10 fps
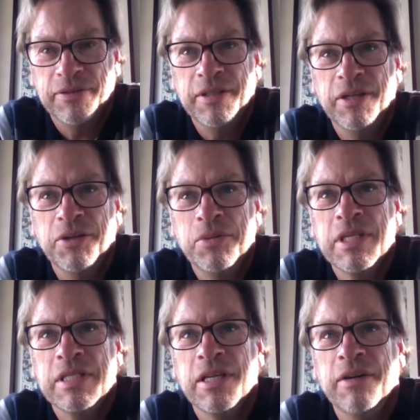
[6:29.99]
You know, it was
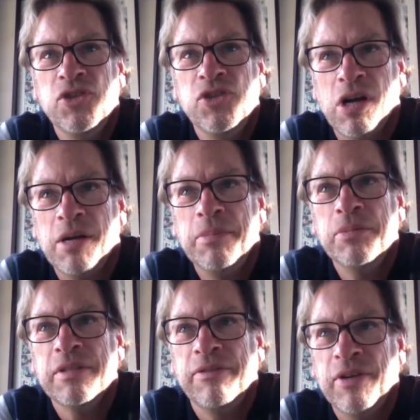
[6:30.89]
a tough job. It
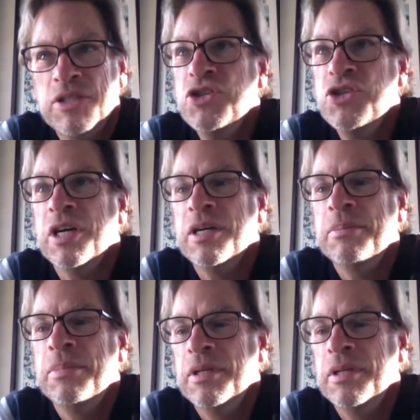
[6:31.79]
was a fun job.